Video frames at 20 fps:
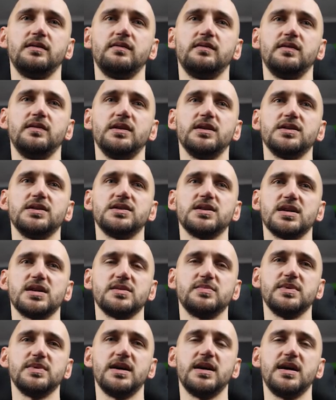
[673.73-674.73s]
Villain checks
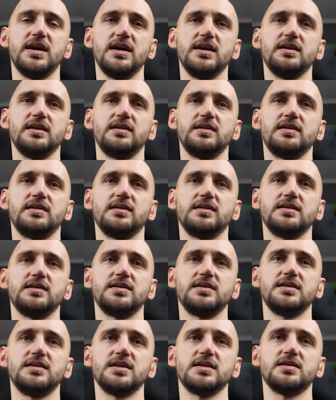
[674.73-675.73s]
behind.
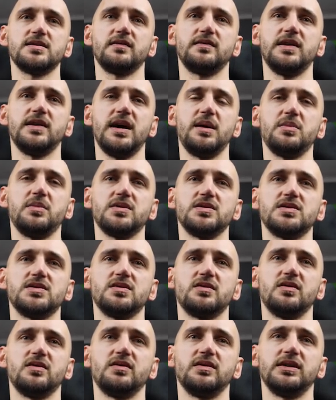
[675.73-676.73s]
6 of diamonds
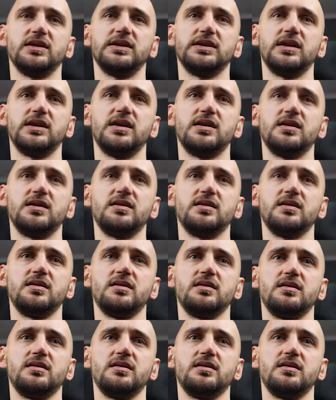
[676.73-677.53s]
on the turn.